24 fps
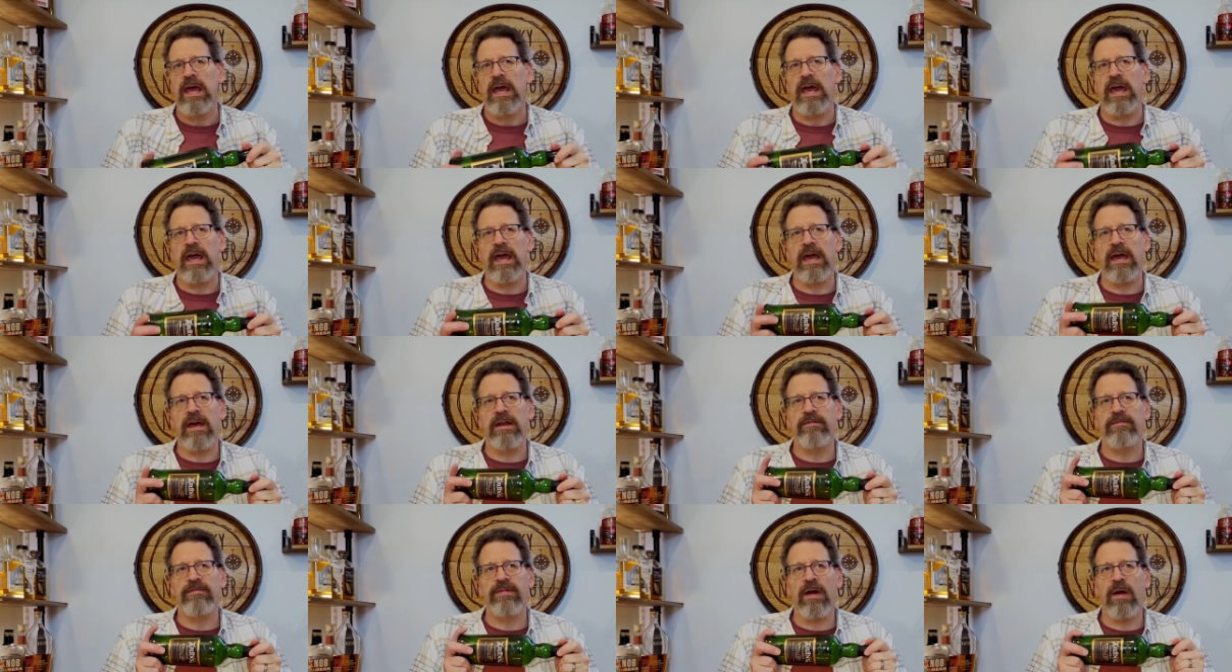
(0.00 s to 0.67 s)

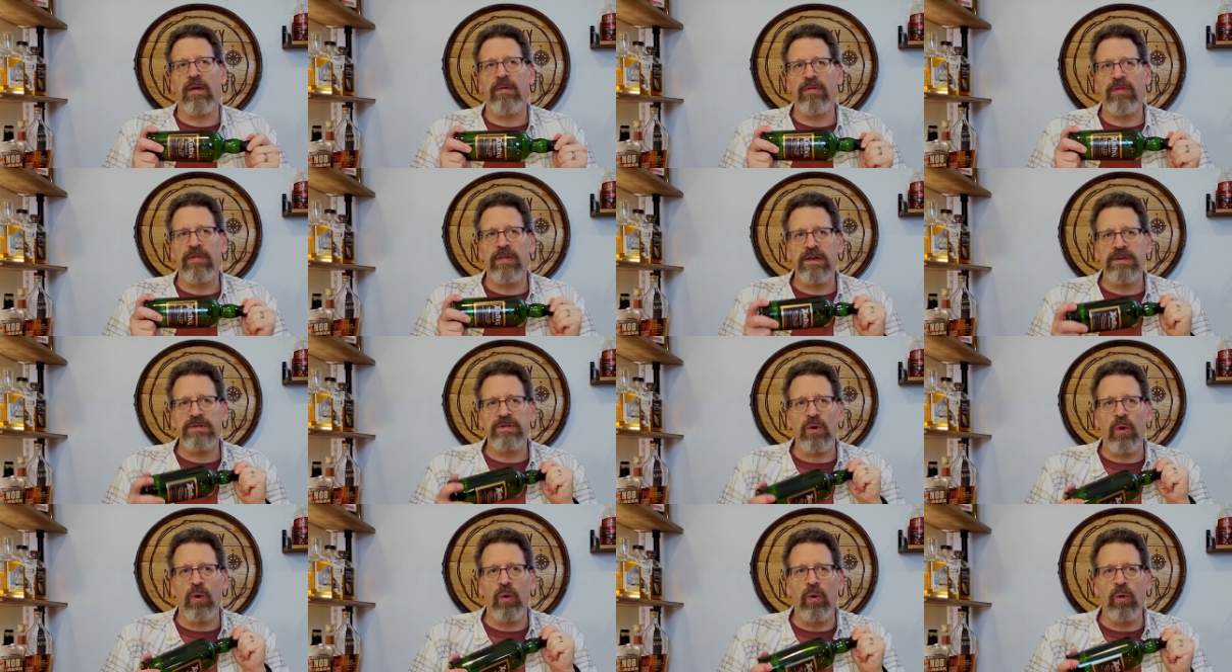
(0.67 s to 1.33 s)
and found
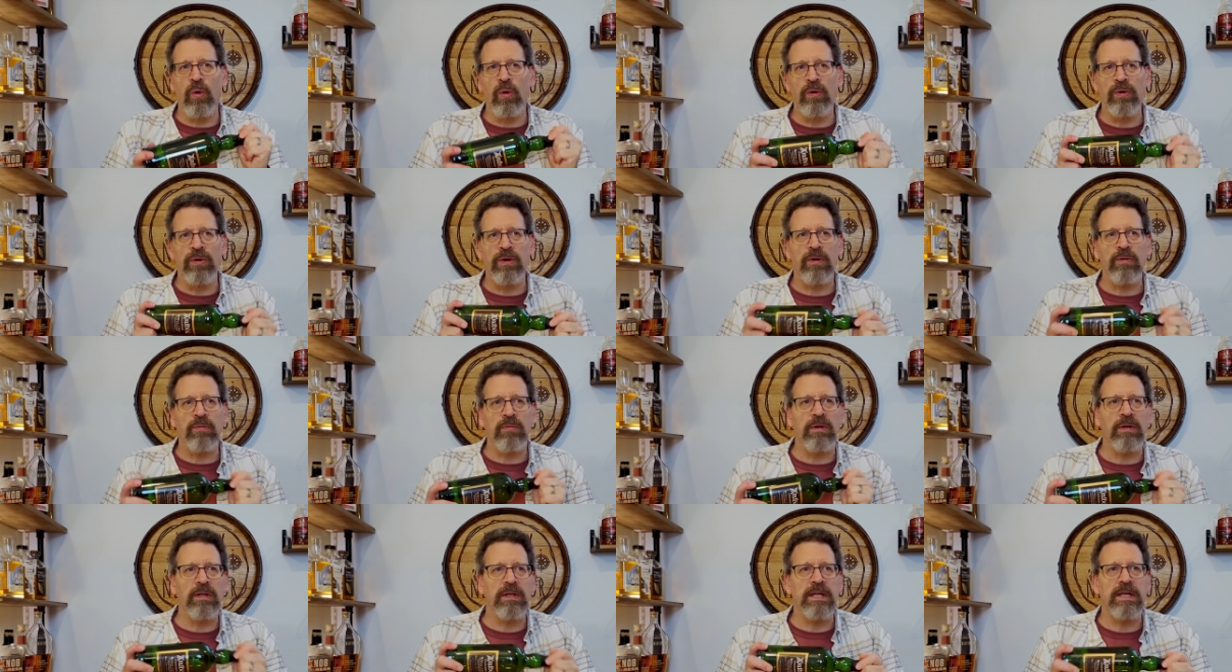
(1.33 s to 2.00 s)
this older
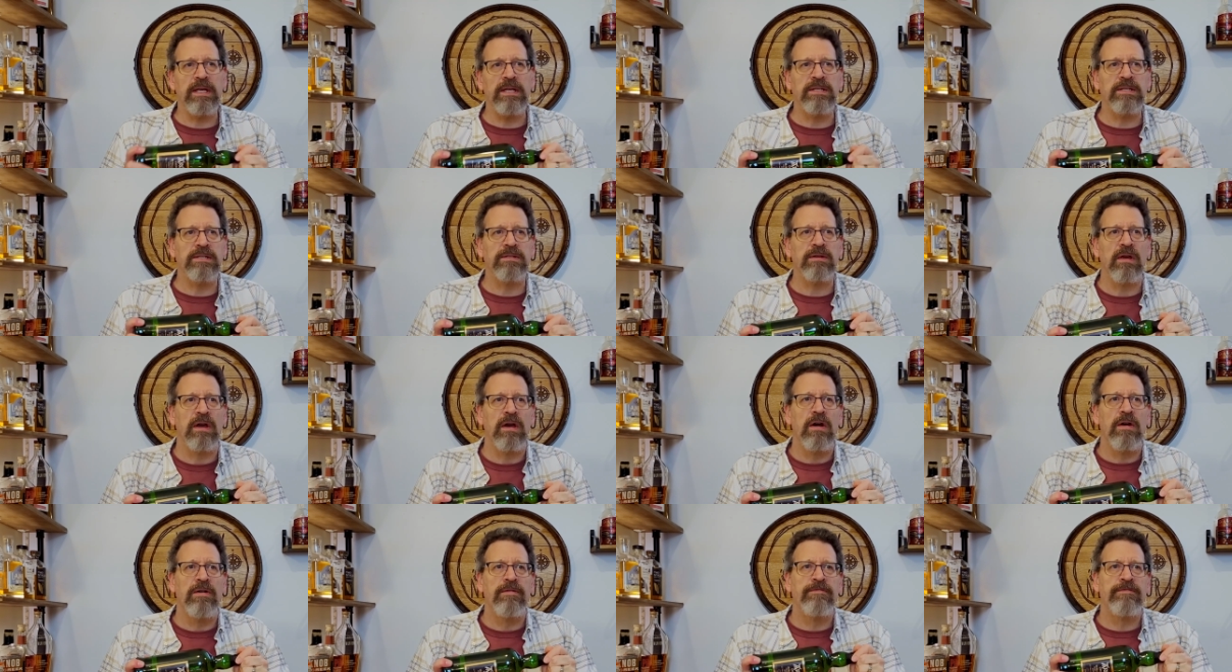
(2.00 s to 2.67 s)
release
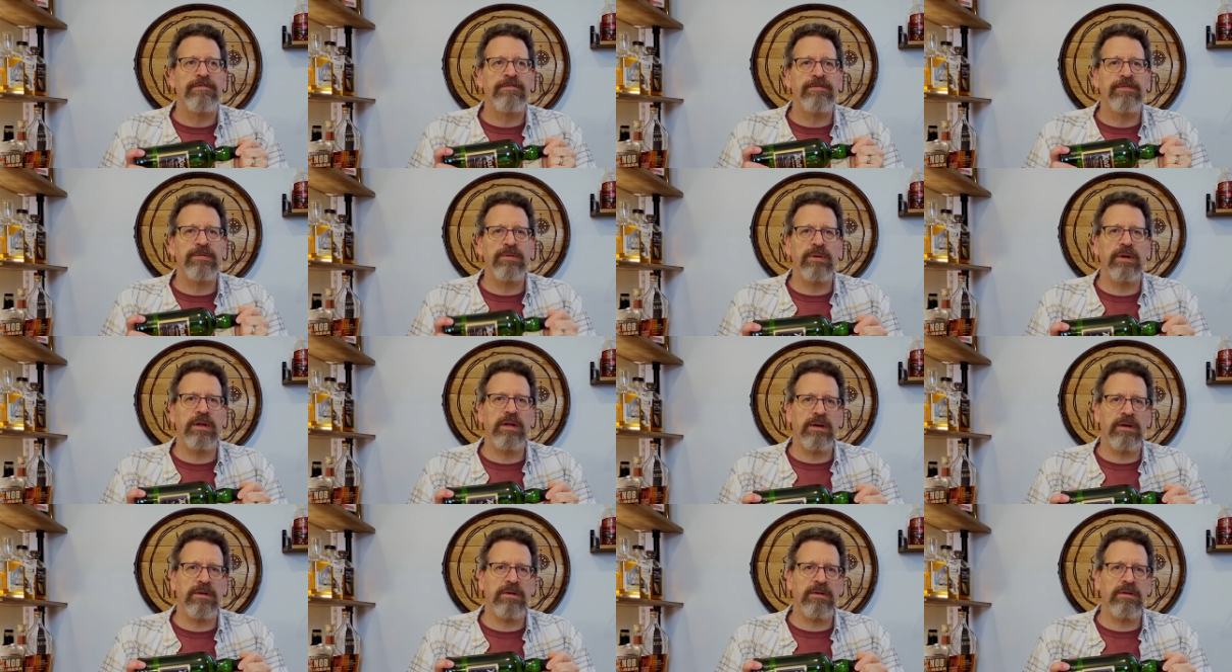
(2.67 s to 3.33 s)

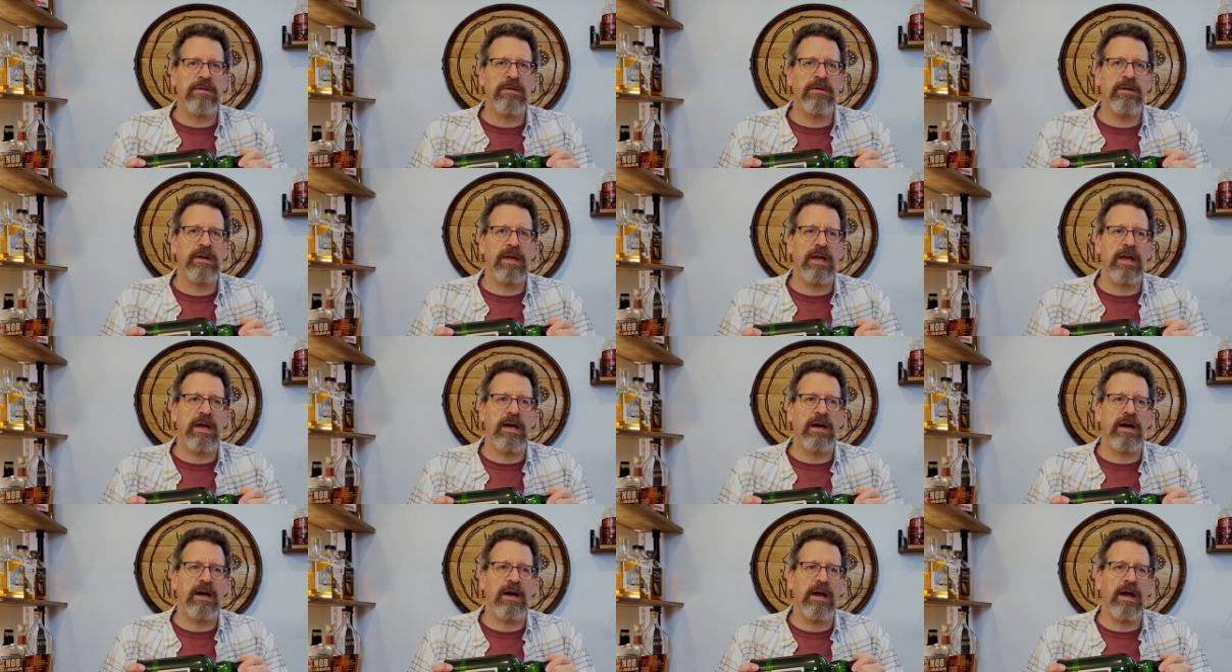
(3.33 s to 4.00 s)
fruitier
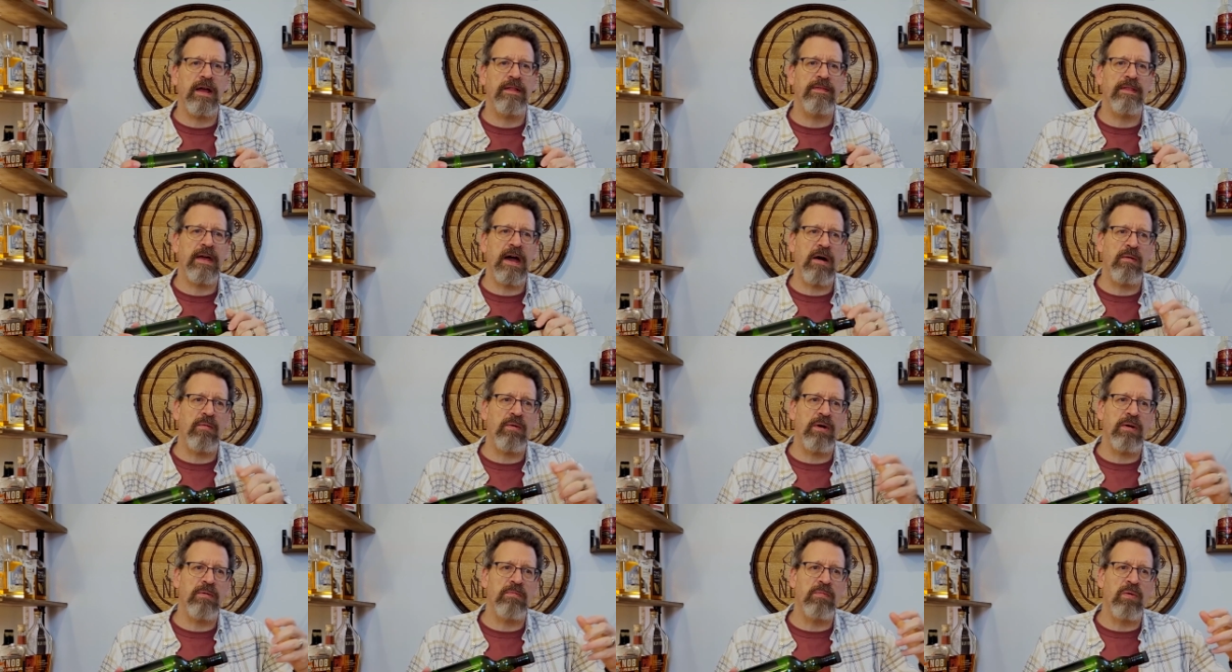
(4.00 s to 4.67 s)
uh, and that
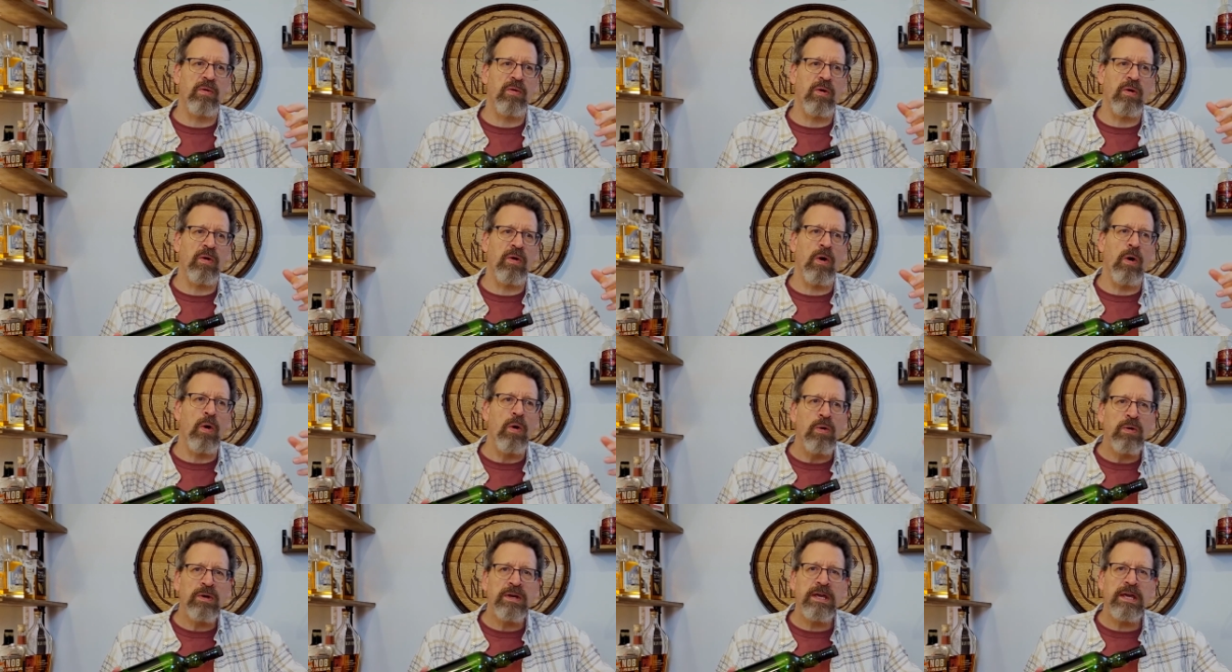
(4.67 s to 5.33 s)
one more
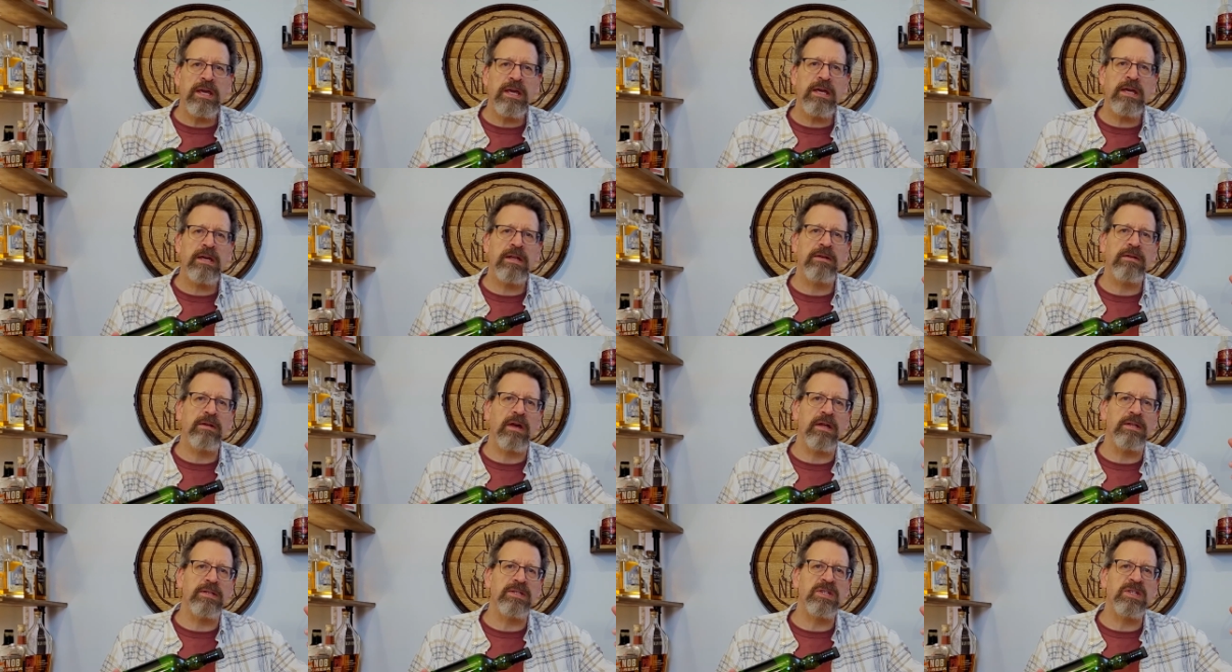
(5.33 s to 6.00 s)
oaky and,
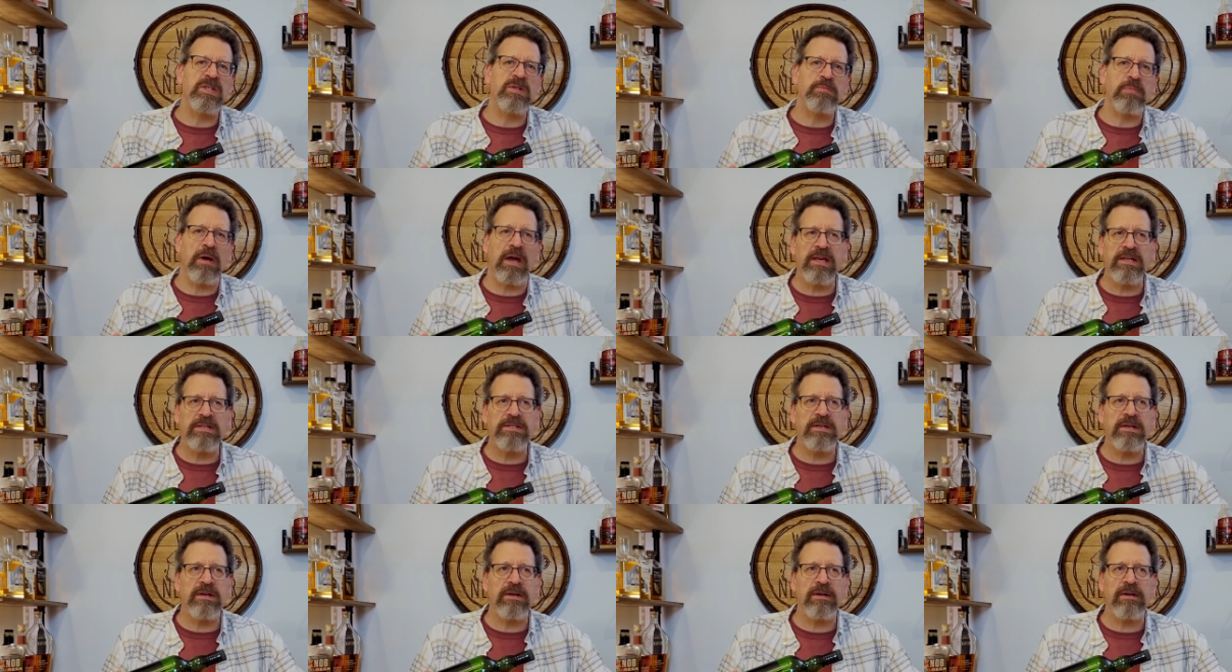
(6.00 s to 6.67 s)
and
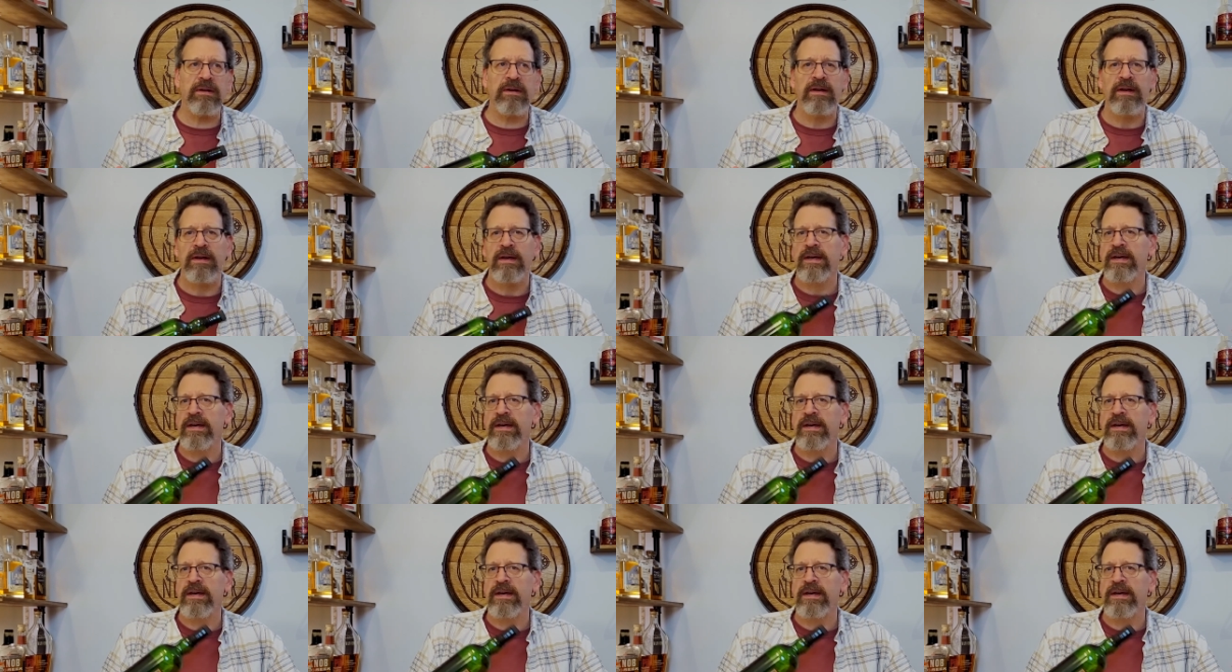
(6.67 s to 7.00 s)
spicier,